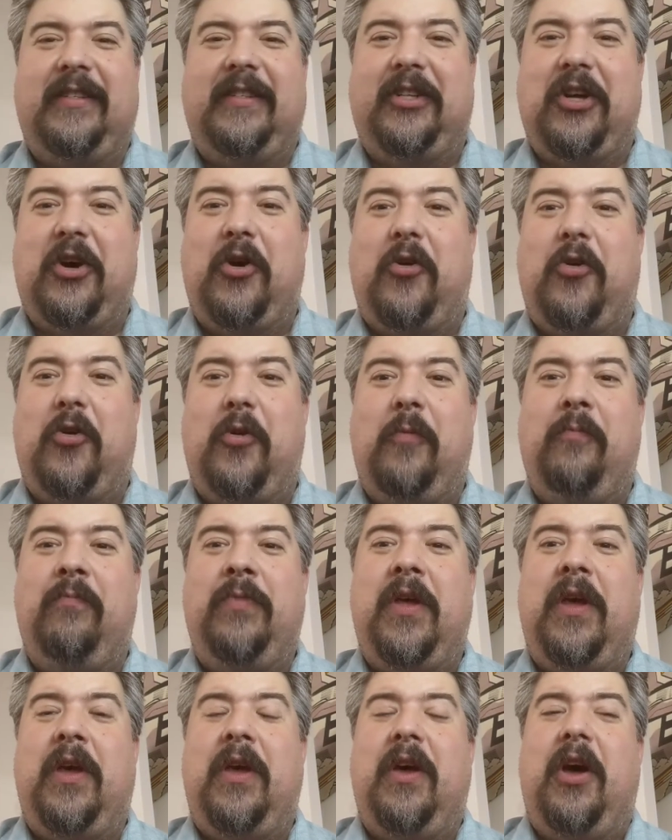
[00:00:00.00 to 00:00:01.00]
So
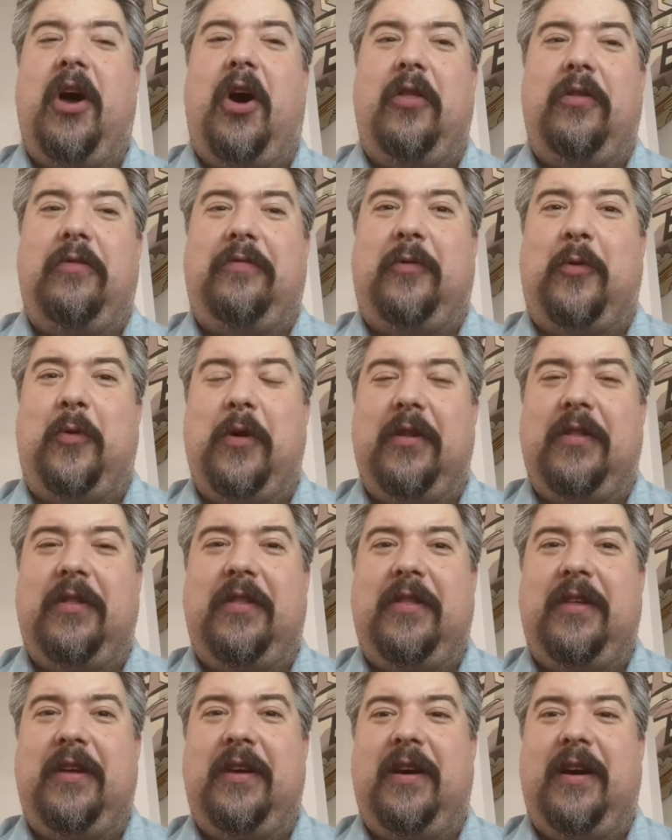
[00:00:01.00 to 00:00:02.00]
on the
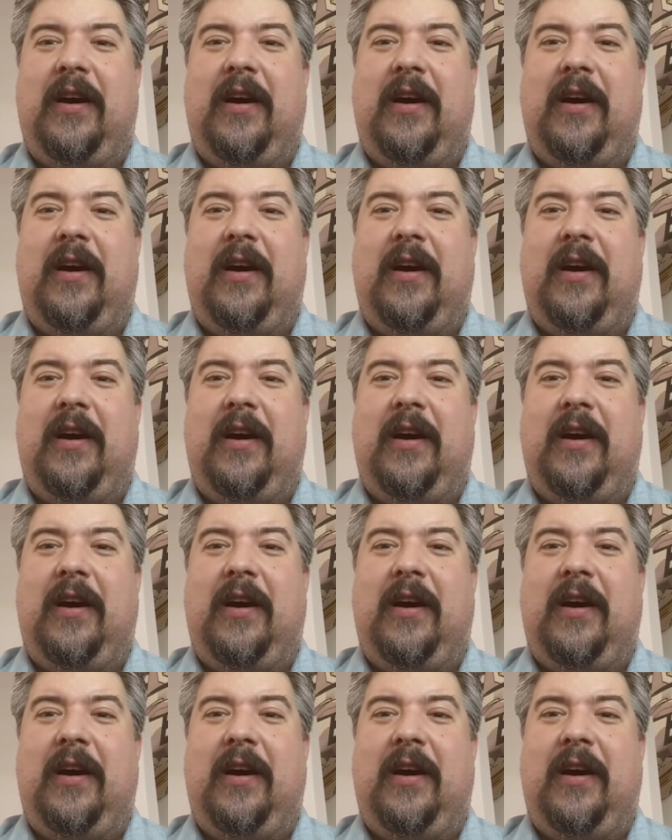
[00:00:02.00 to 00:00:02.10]
4th,